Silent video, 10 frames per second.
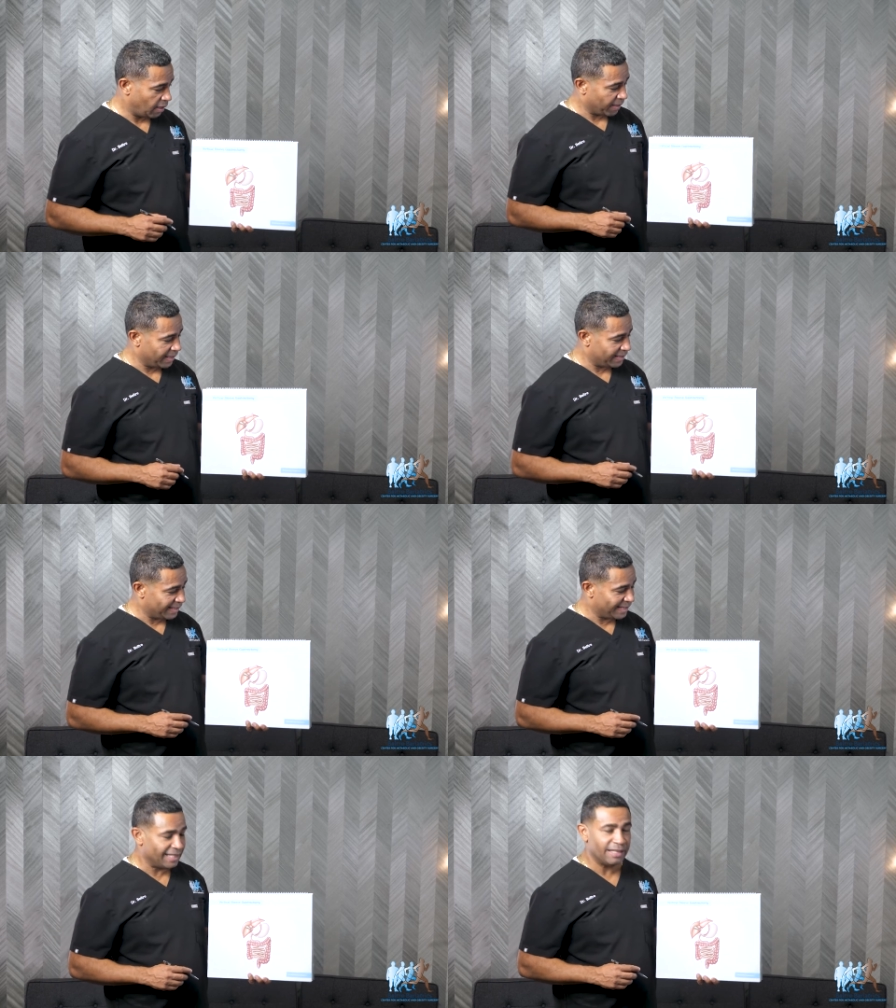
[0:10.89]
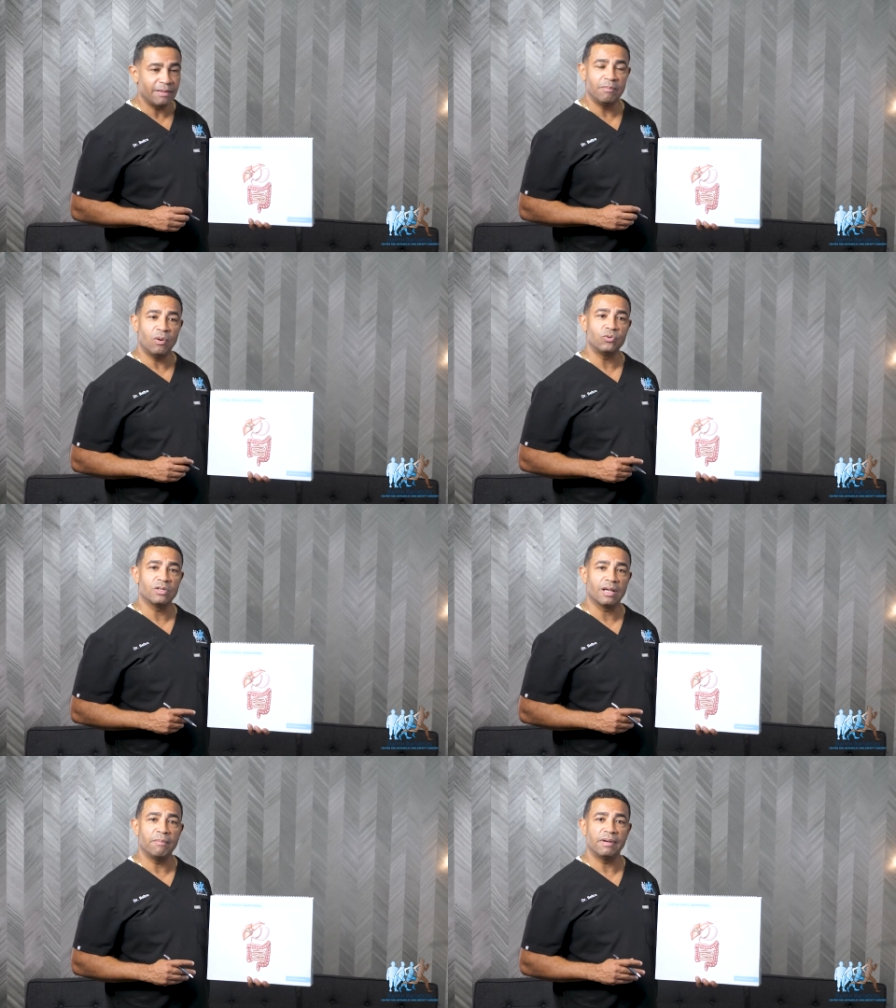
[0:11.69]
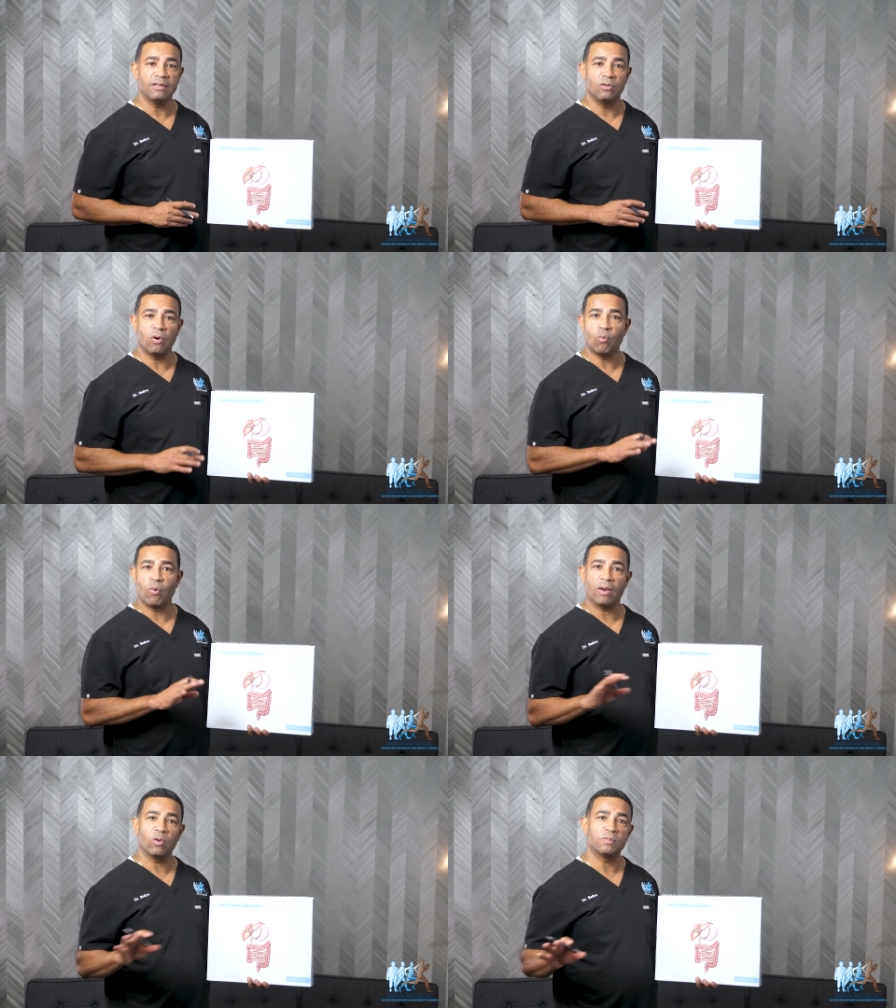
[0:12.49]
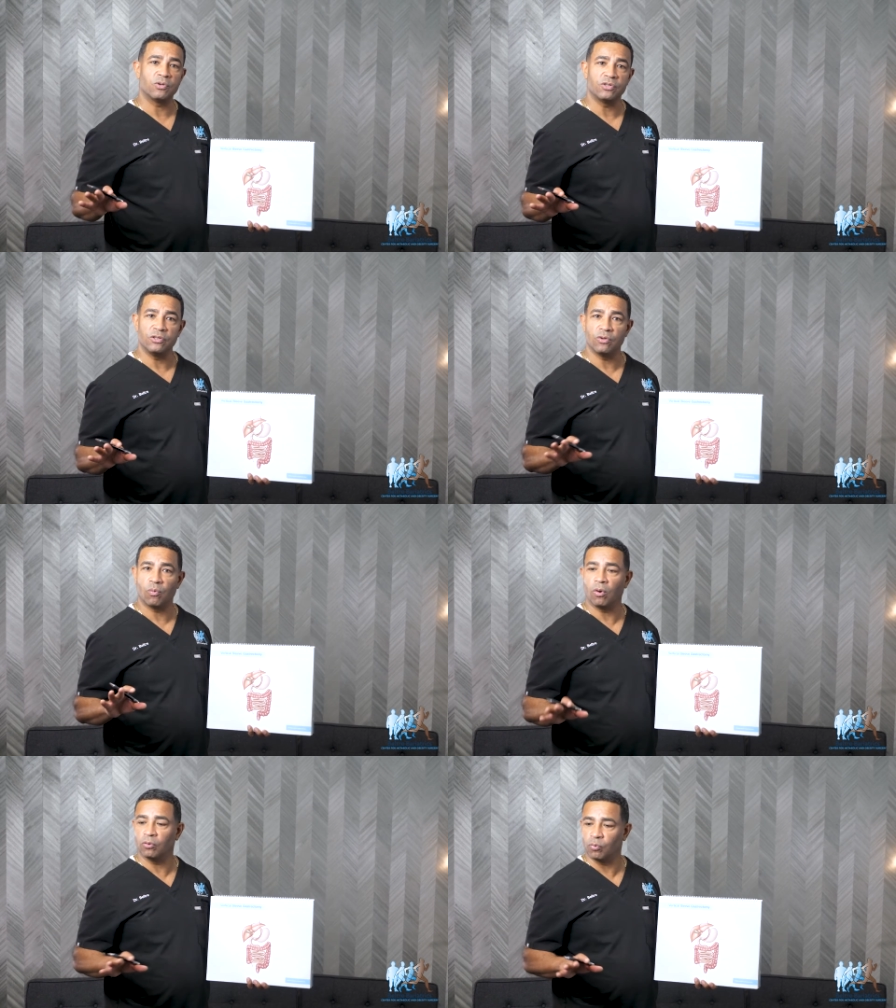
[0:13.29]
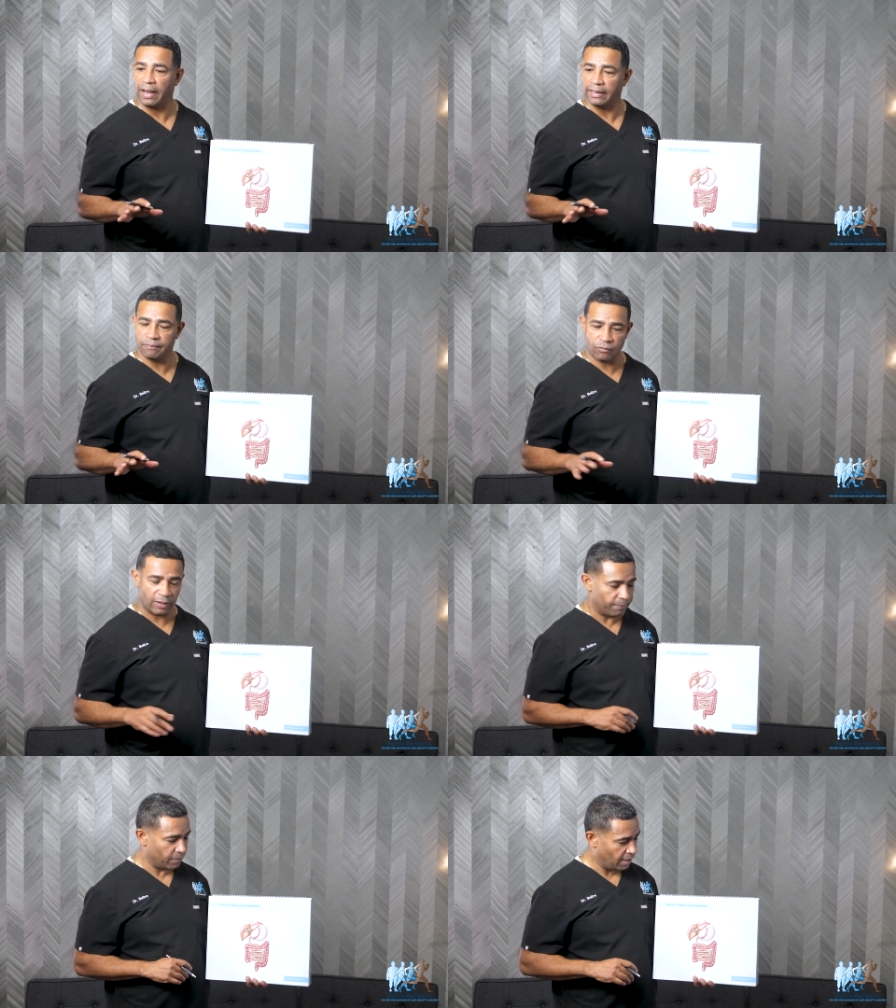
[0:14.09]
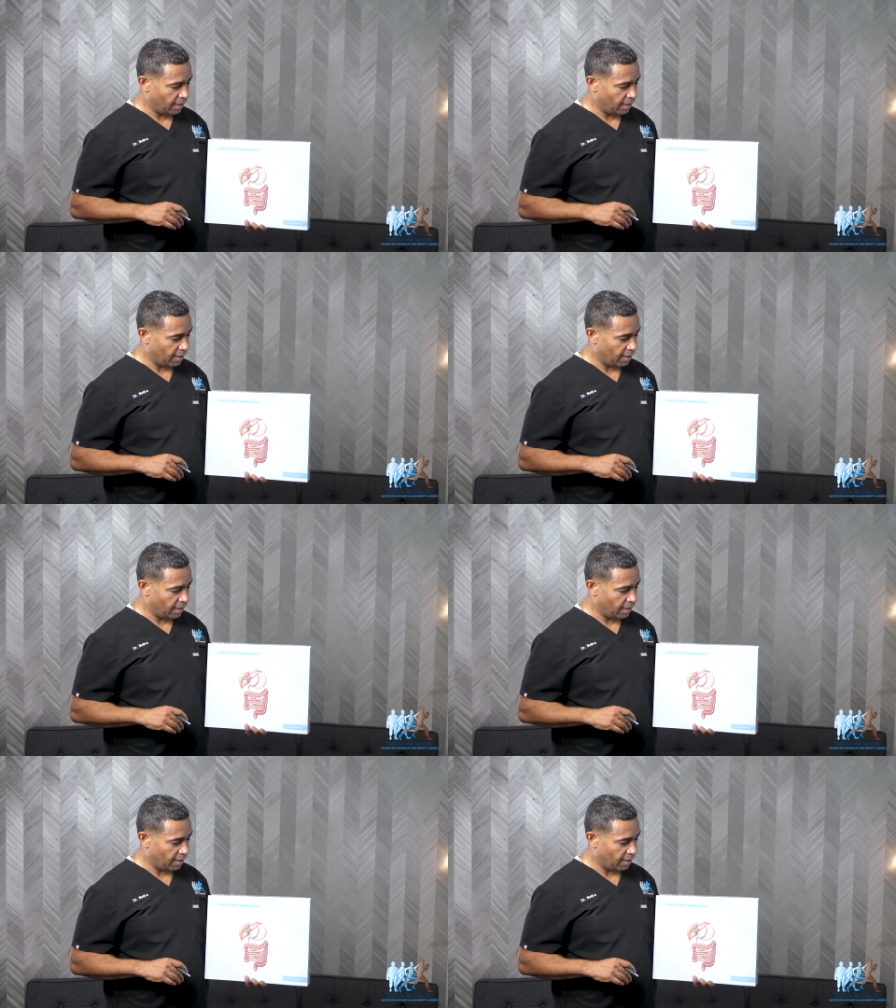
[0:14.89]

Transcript: it's the most commonly done weight loss procedure worldwide, right?